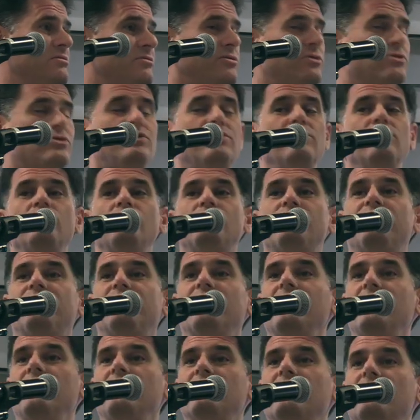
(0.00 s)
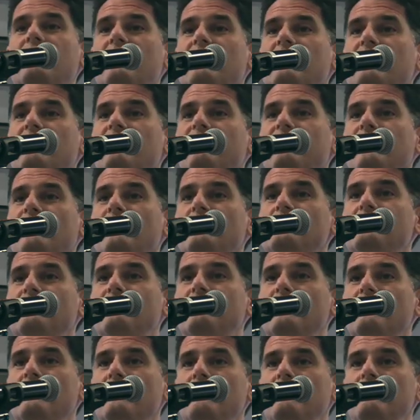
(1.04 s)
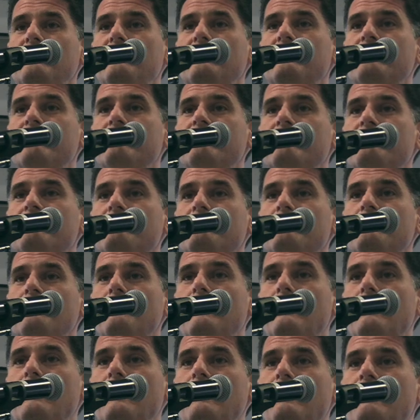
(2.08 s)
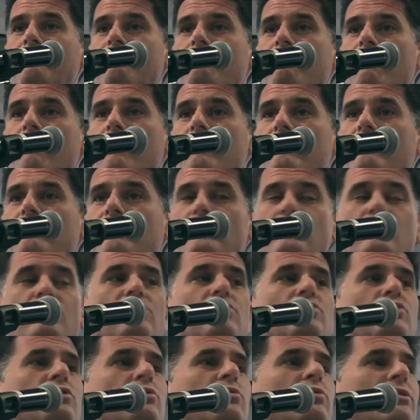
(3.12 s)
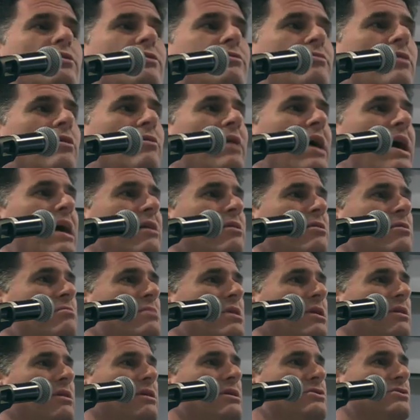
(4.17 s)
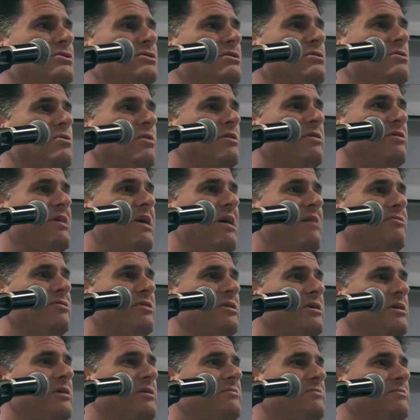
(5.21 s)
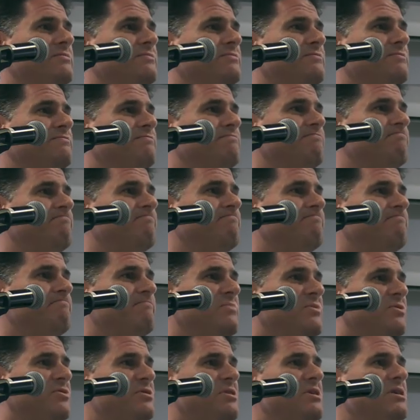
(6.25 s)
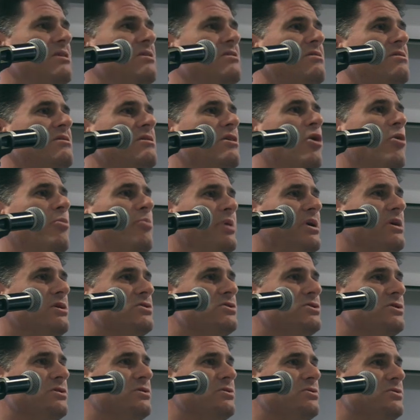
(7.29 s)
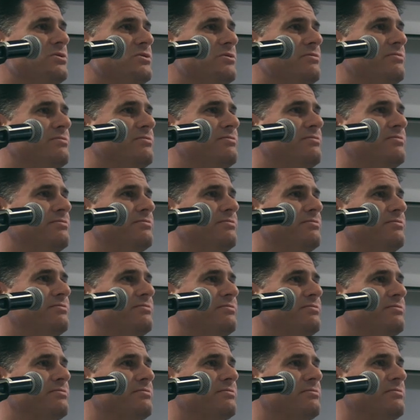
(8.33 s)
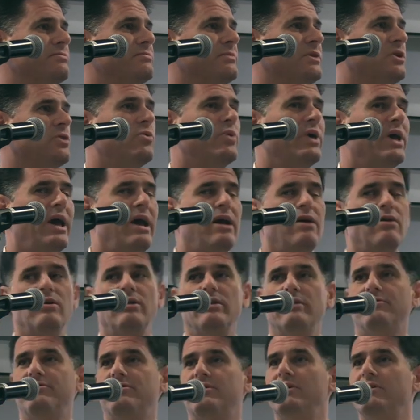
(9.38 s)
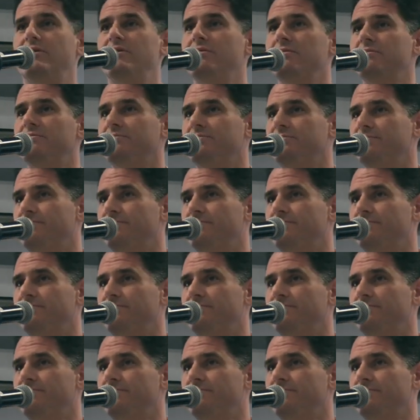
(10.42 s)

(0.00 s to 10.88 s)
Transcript: For Jews fleeing the killing fields of Europe, for Jews who were thrown out of the Middle East and North Africa, for the Ethiopian Jews who we airlifted